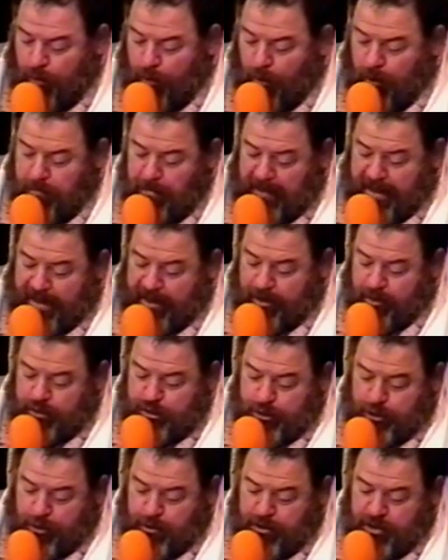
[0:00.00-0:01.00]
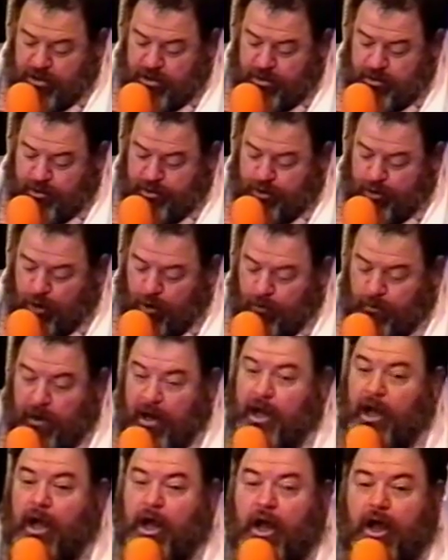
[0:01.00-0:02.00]
all matters according to the
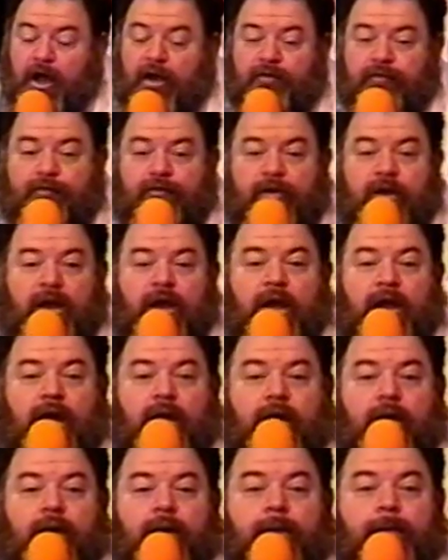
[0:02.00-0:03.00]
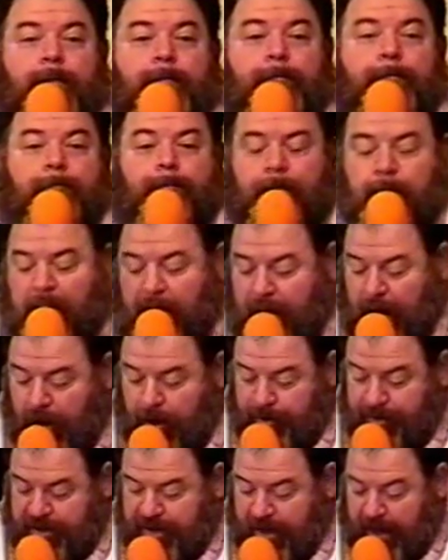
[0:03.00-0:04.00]
Torah of
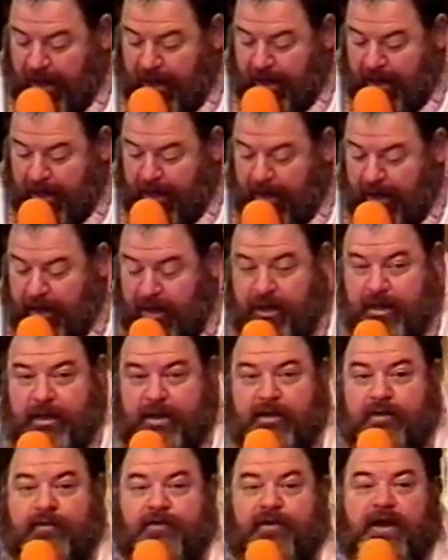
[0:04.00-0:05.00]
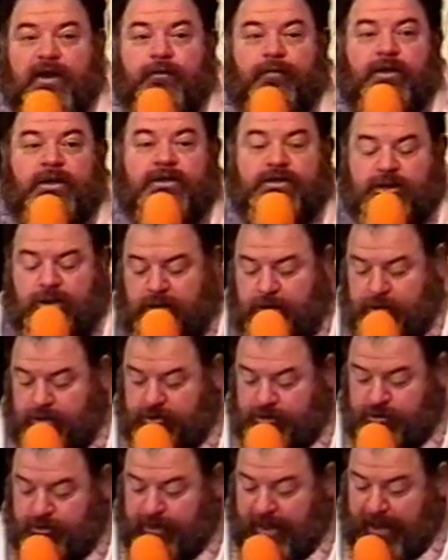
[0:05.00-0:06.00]
Maria, they
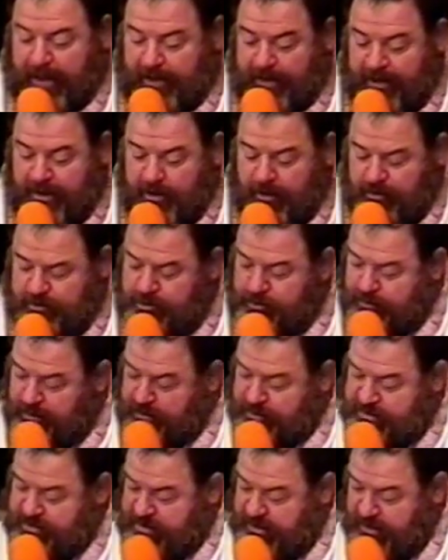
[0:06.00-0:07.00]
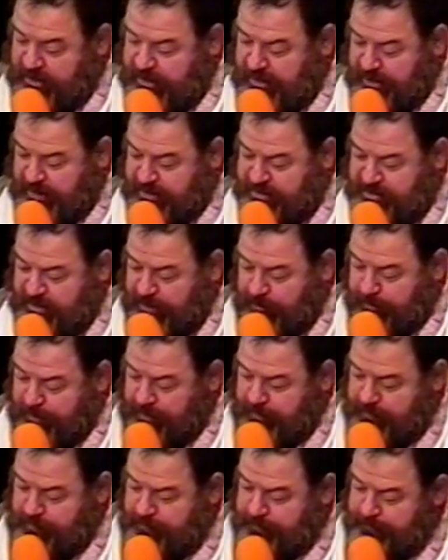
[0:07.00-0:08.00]
returned to Galil to their city
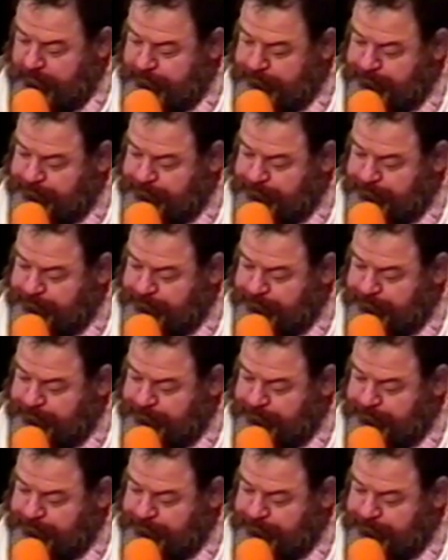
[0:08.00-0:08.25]
Nazareth.